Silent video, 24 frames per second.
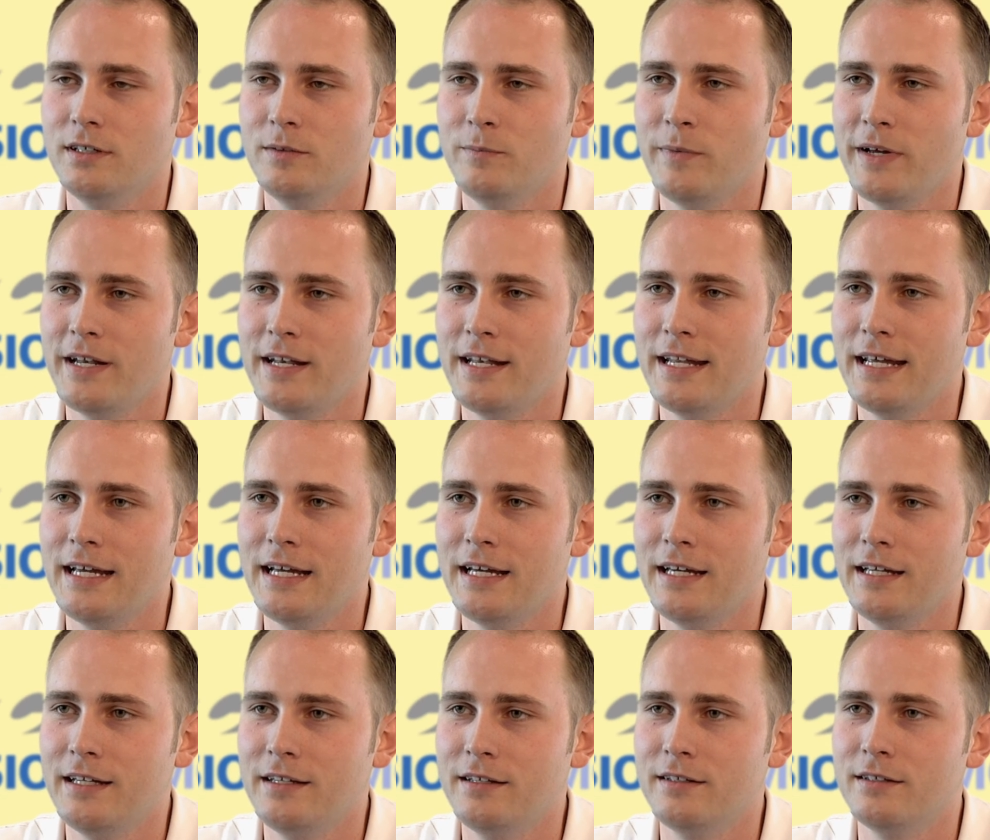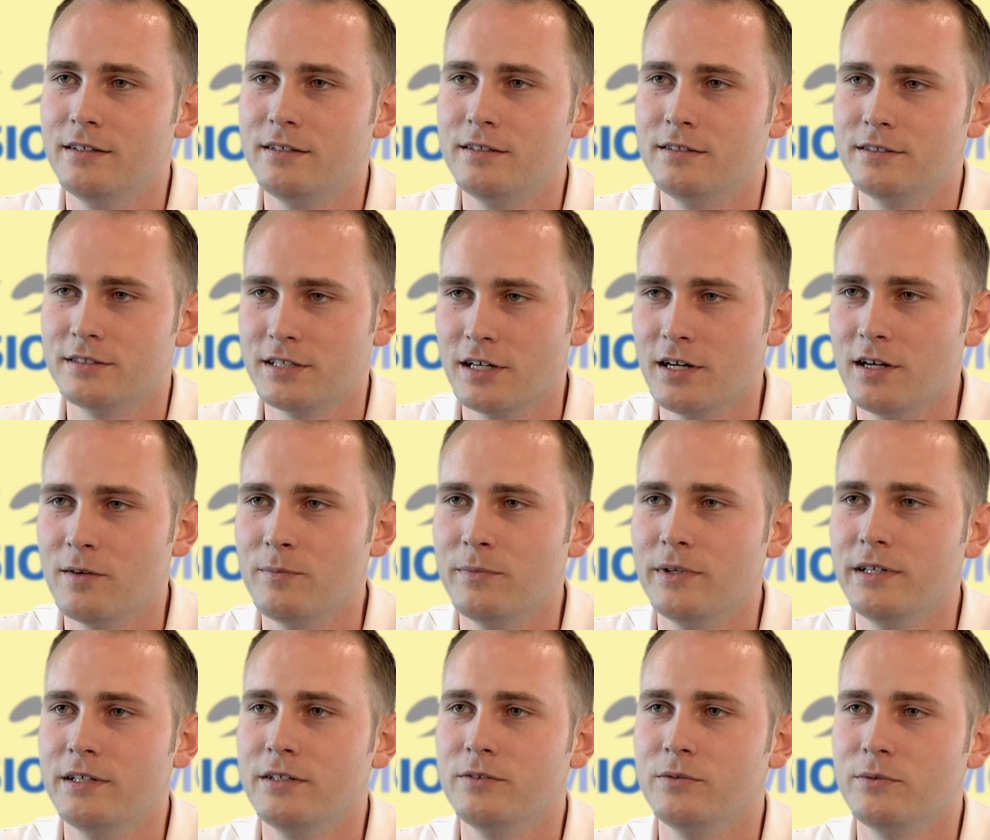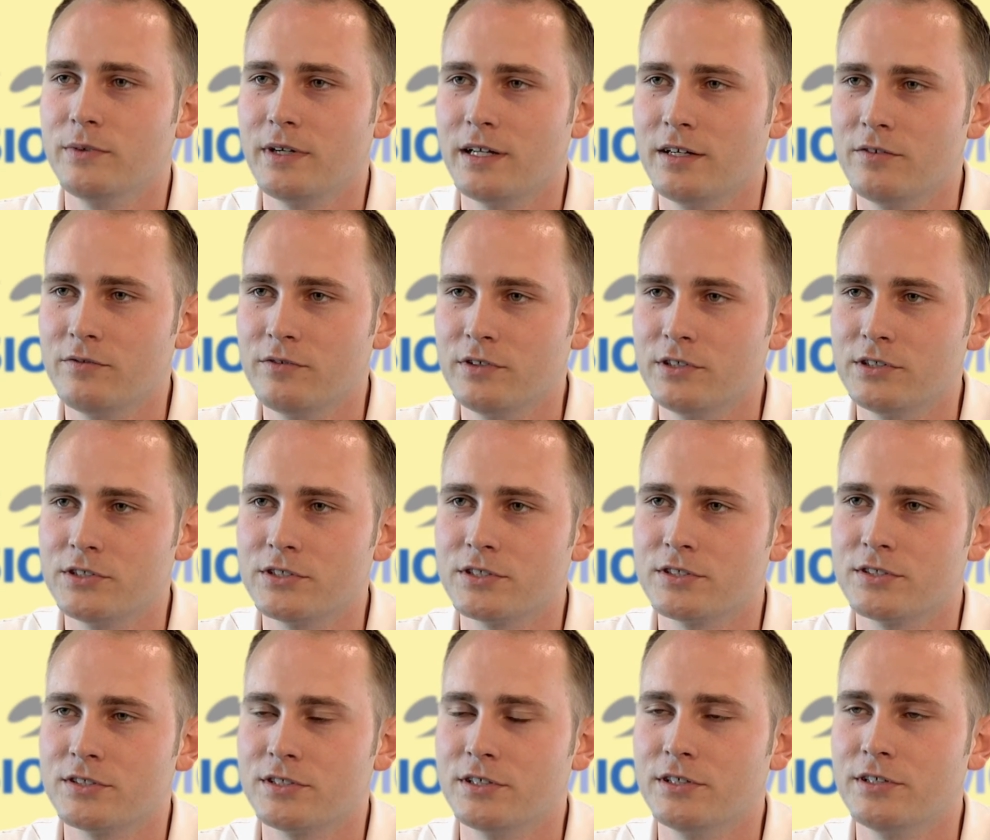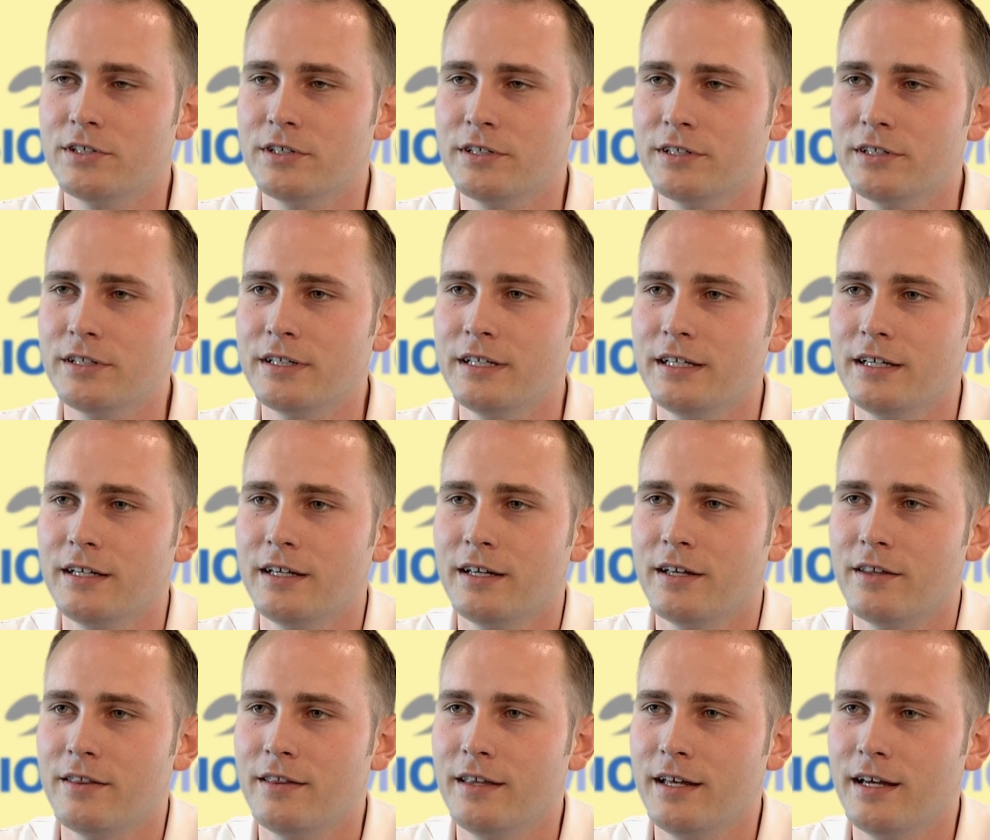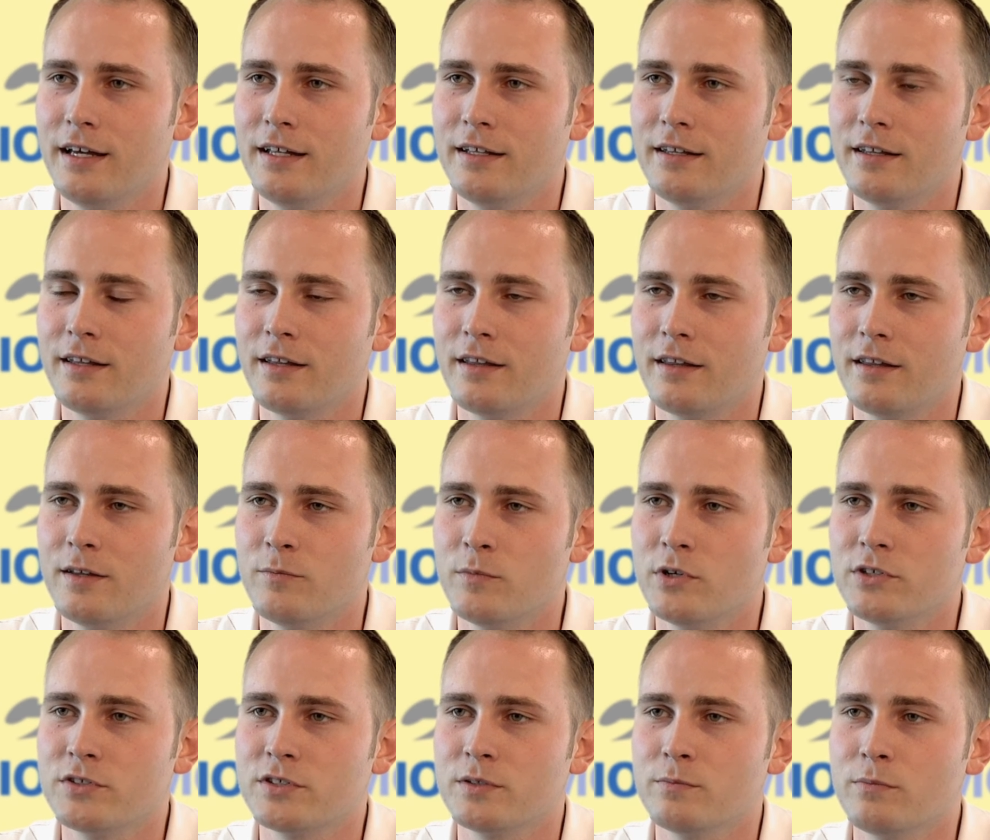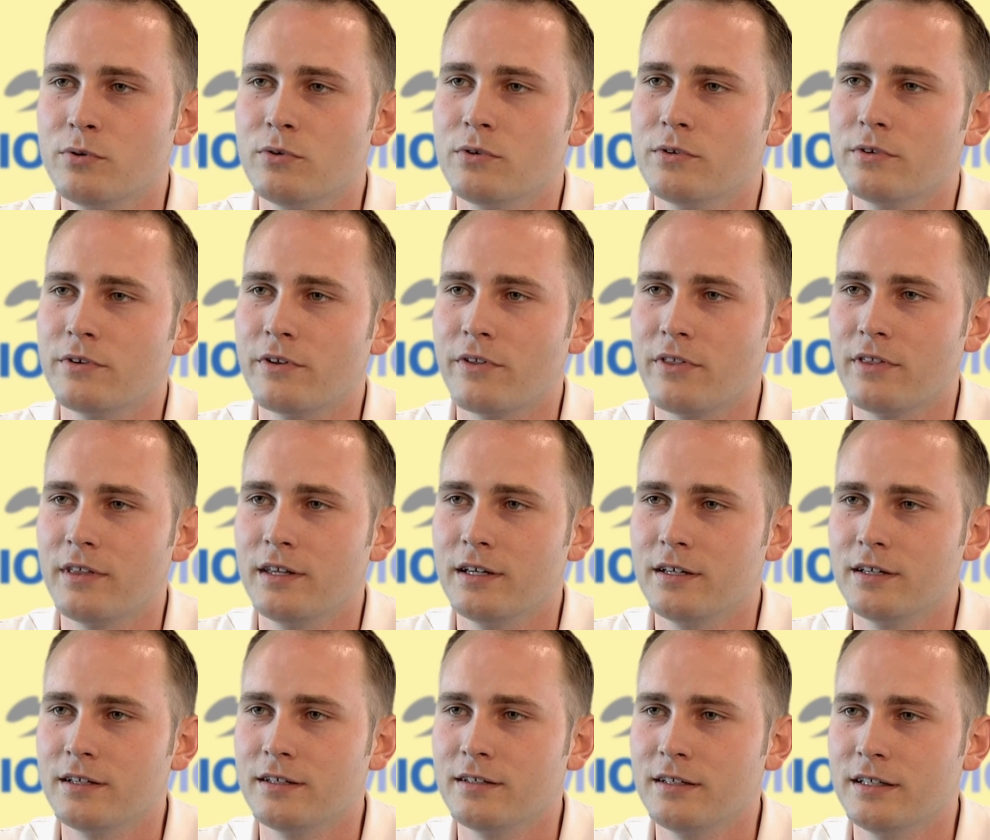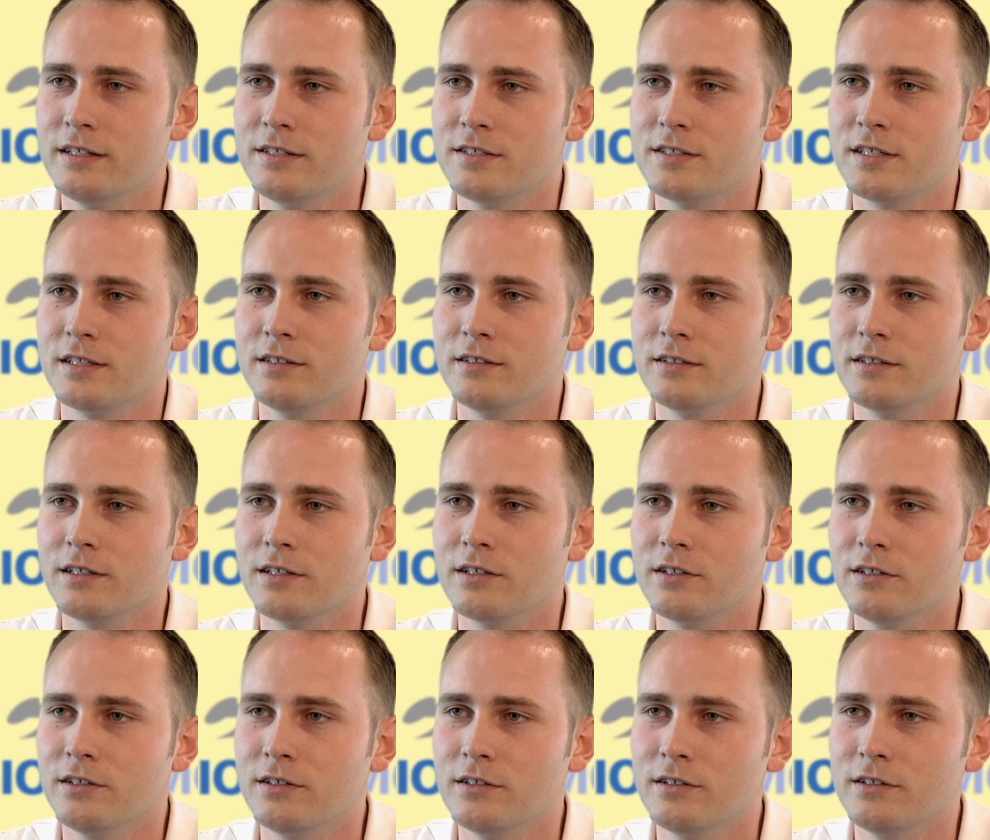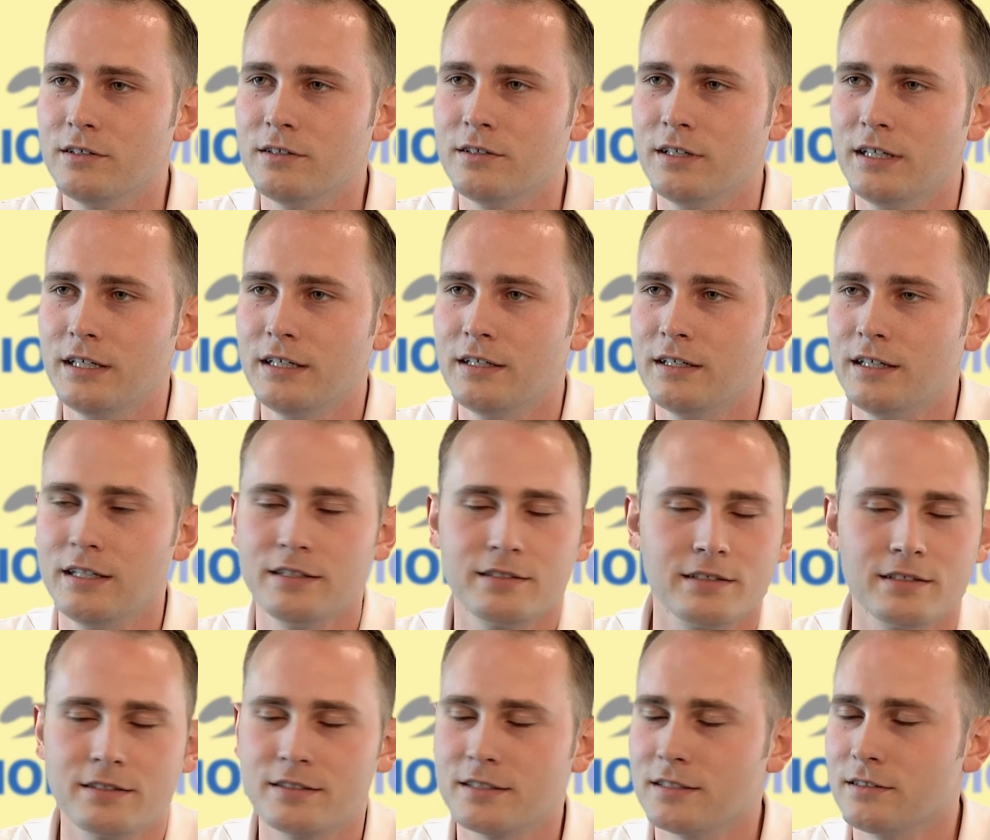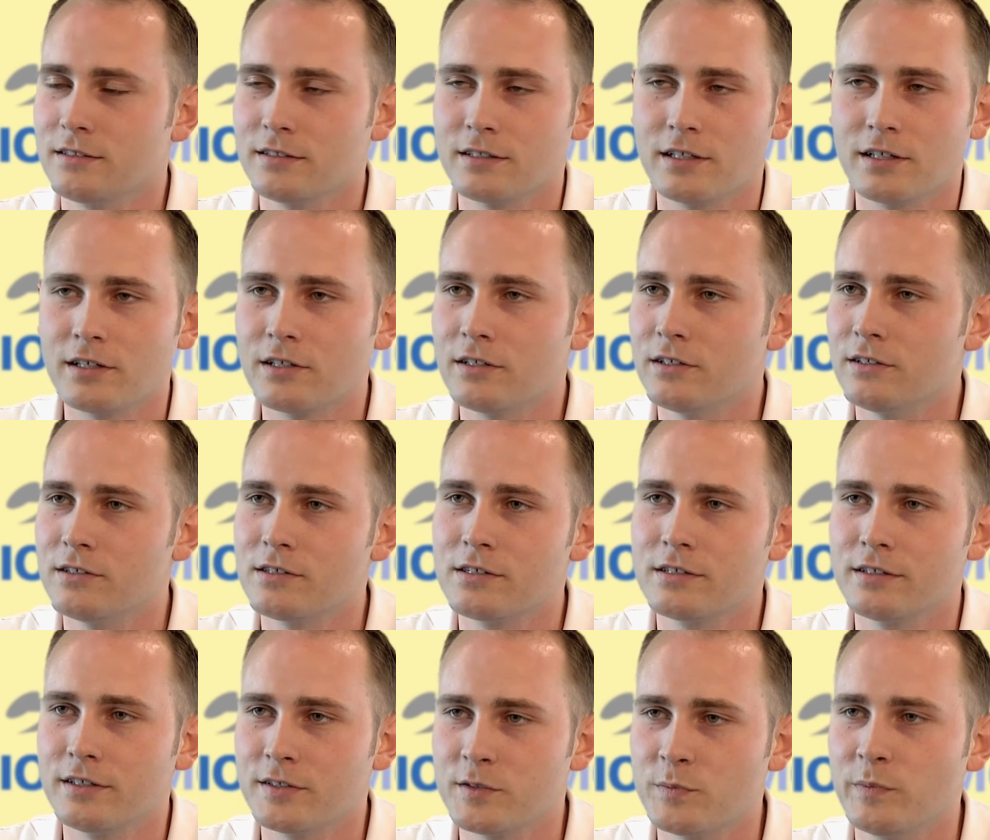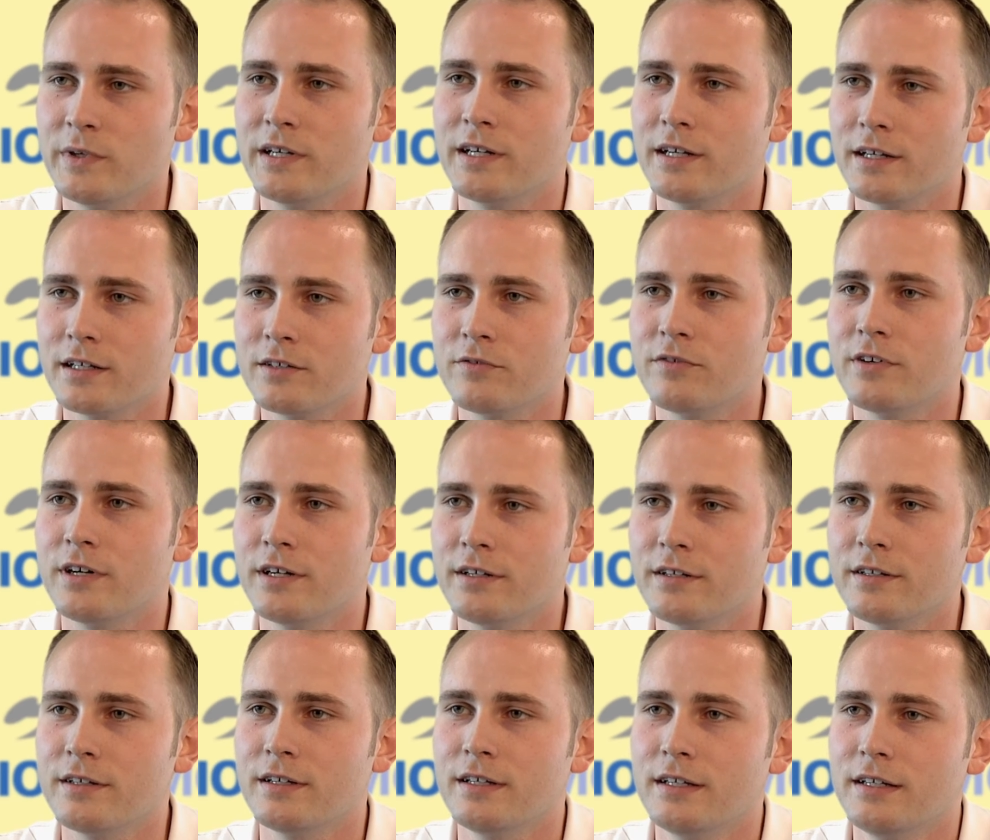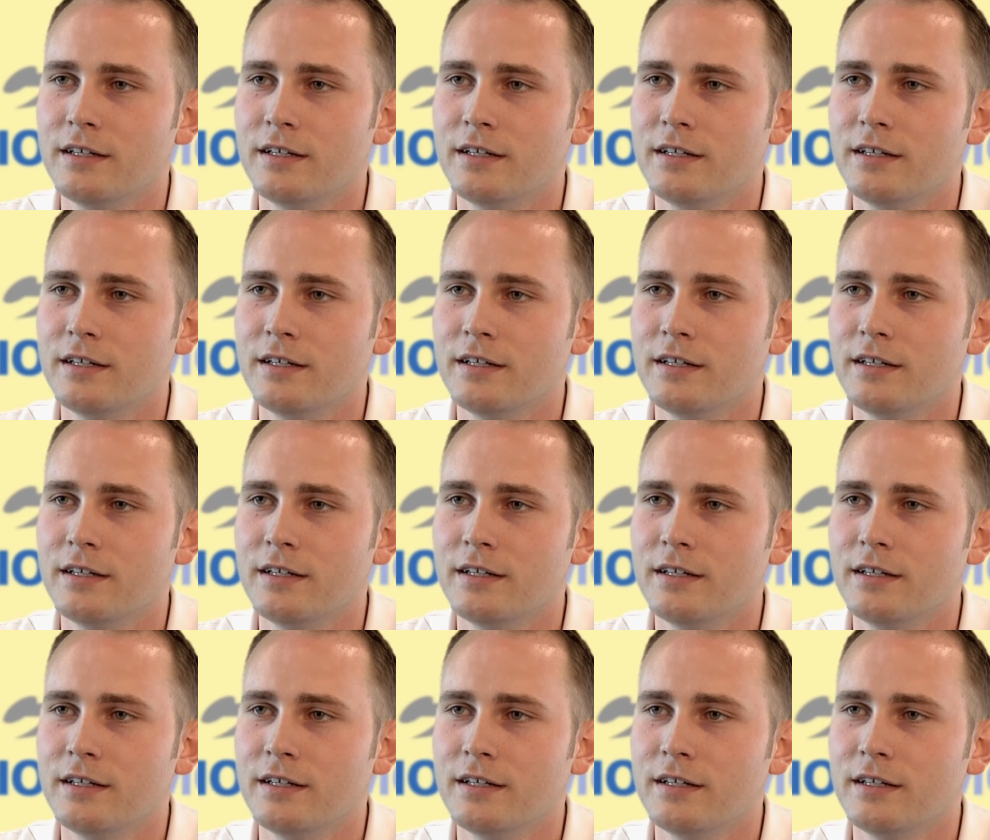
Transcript: my dad taught me when I first started that the most important thing in selling a car isn't selling a car, it's making a friend.